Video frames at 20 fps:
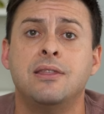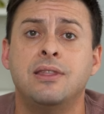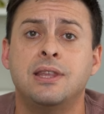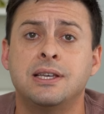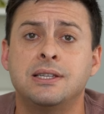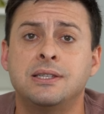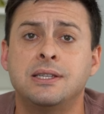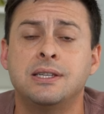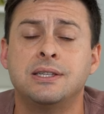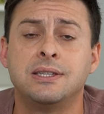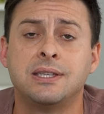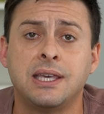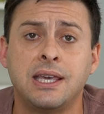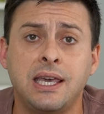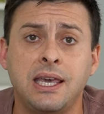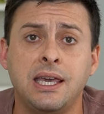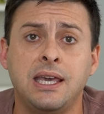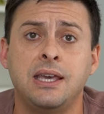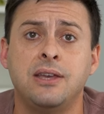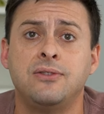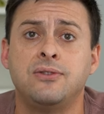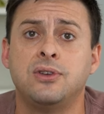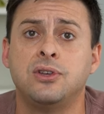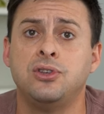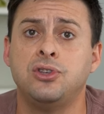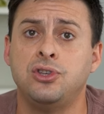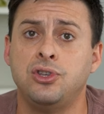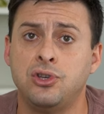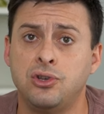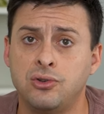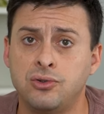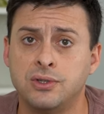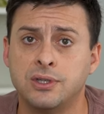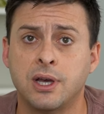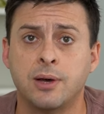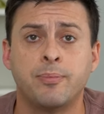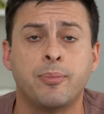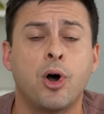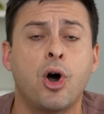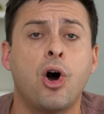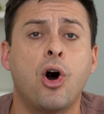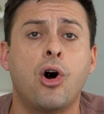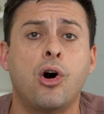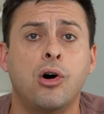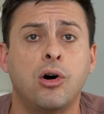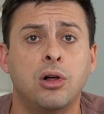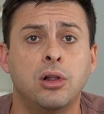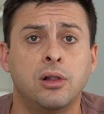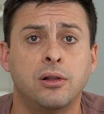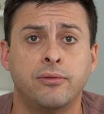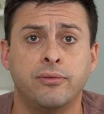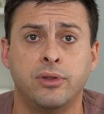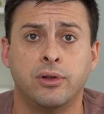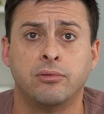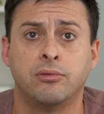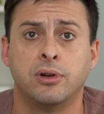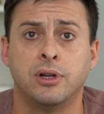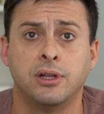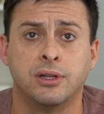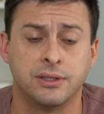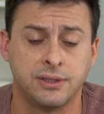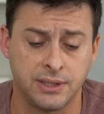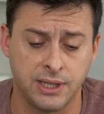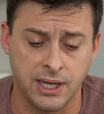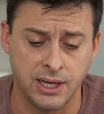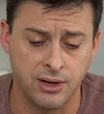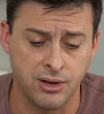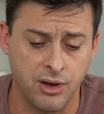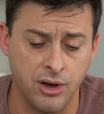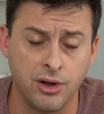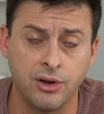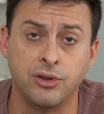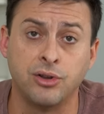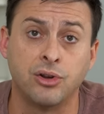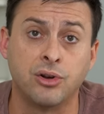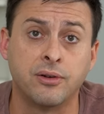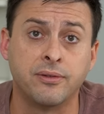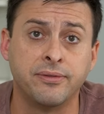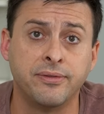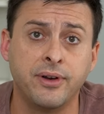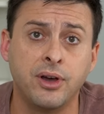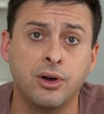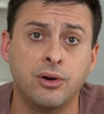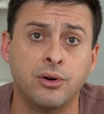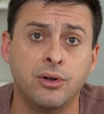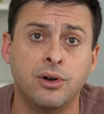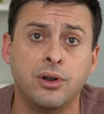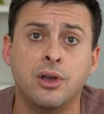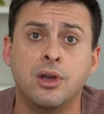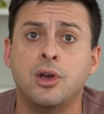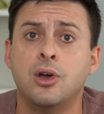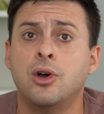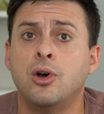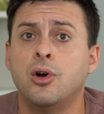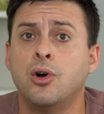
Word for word: this is key to use up all of the real estate on your phone